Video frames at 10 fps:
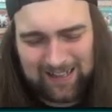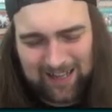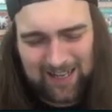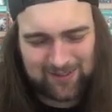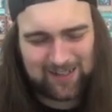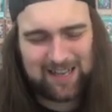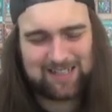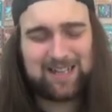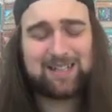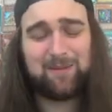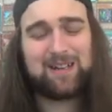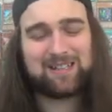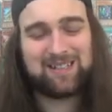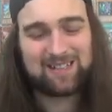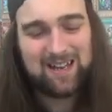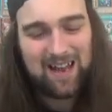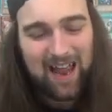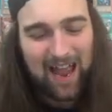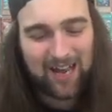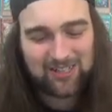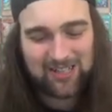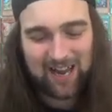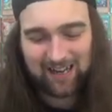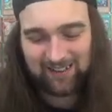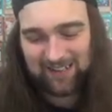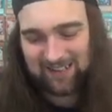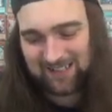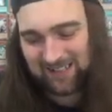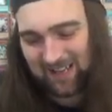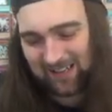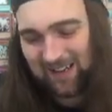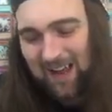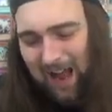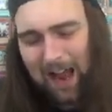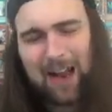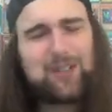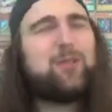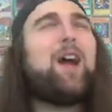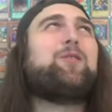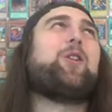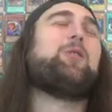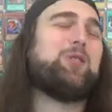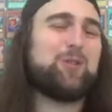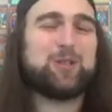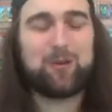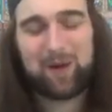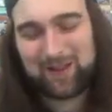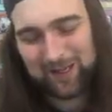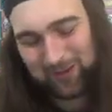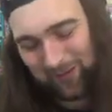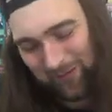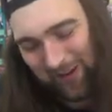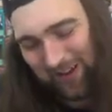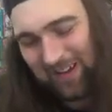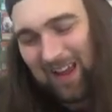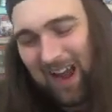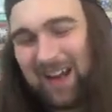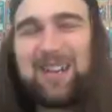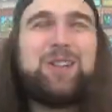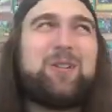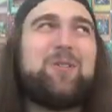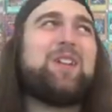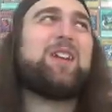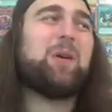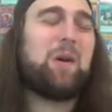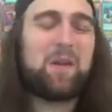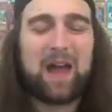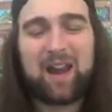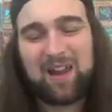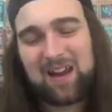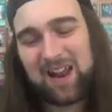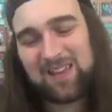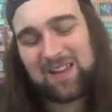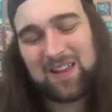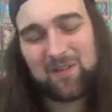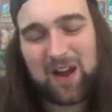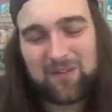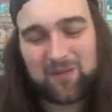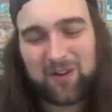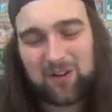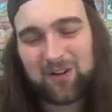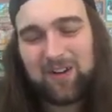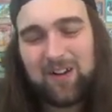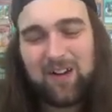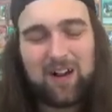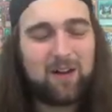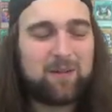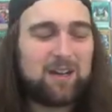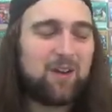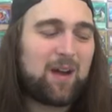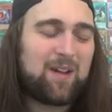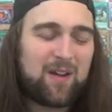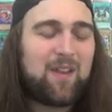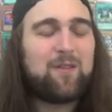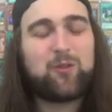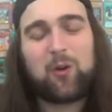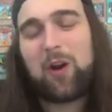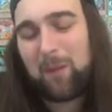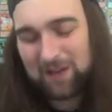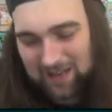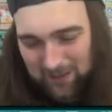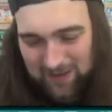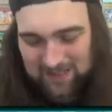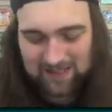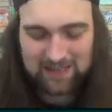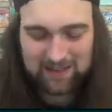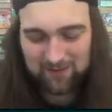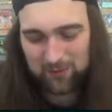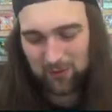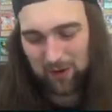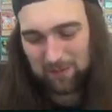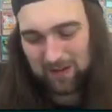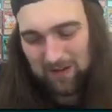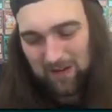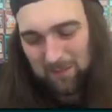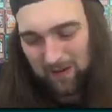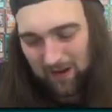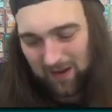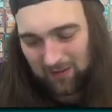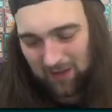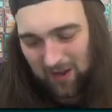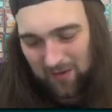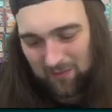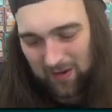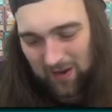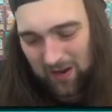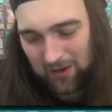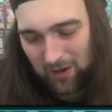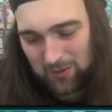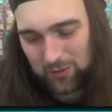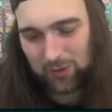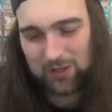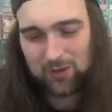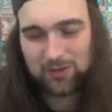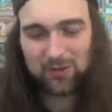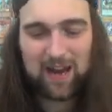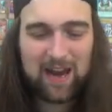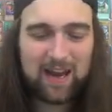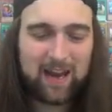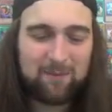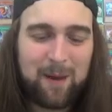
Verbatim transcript: think that's what that says. That makes sense. Hashtag links suck. I actually have grown used to. I think they're fun. I need to do a video on that. Like I think they've gotten fun Hunter. Uh, you know, I've, they've grown on me anyways. I think they've grown on me. But I uh, love uh, a Ghost Trick user. Hey,